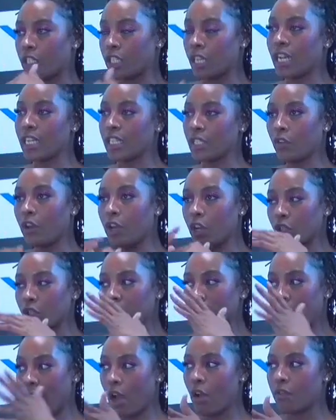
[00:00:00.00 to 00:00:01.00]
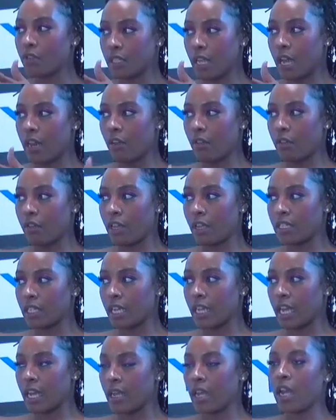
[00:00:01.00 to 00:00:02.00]
So let's focus on the health side of things,
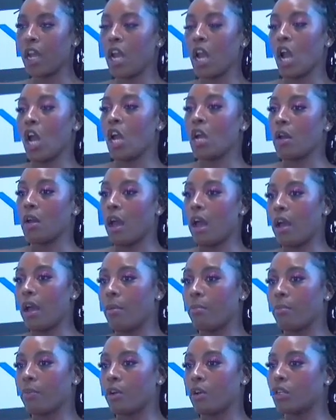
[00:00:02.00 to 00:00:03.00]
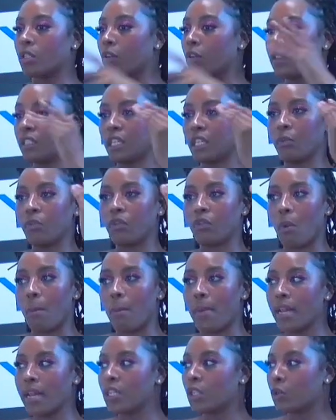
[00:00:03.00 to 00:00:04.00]
okay? Because obviously you've
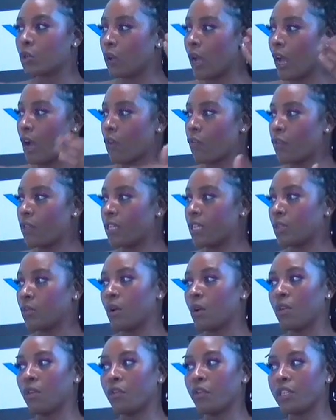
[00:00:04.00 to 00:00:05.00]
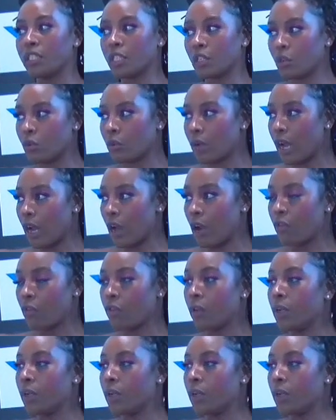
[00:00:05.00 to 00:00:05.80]
got mental health in this world, physical health.